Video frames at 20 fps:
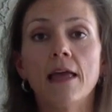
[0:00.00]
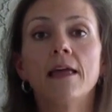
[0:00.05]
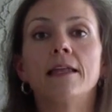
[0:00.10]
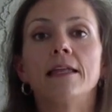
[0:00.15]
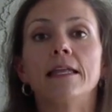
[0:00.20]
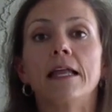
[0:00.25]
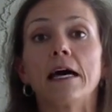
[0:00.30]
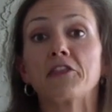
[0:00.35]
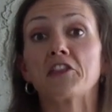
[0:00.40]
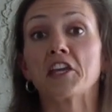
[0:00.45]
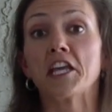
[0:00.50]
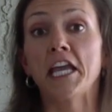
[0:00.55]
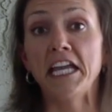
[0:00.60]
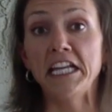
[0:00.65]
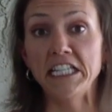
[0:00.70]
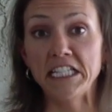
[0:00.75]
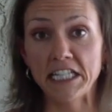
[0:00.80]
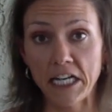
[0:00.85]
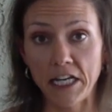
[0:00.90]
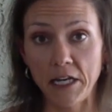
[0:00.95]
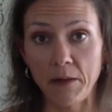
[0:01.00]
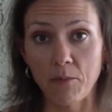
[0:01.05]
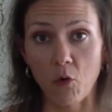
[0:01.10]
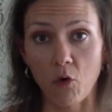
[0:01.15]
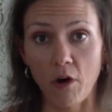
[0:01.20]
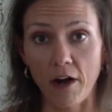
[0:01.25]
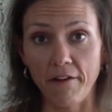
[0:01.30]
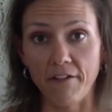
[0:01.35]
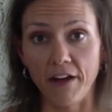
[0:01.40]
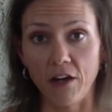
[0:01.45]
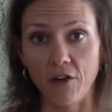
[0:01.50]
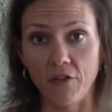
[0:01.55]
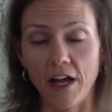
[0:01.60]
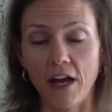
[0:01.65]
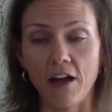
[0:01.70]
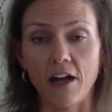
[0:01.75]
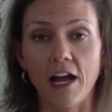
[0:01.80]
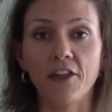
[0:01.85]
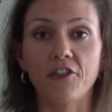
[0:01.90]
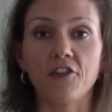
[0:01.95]
Not the case anymore, I found
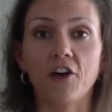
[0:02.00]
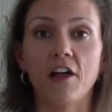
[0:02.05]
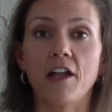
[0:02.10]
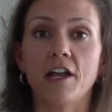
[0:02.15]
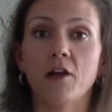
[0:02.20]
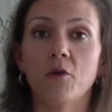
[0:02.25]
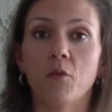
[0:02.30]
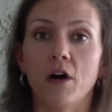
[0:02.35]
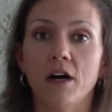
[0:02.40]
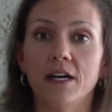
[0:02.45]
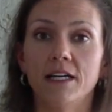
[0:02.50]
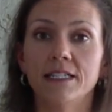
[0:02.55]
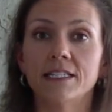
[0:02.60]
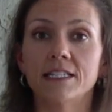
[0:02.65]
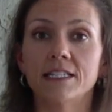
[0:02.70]
out. I thought it was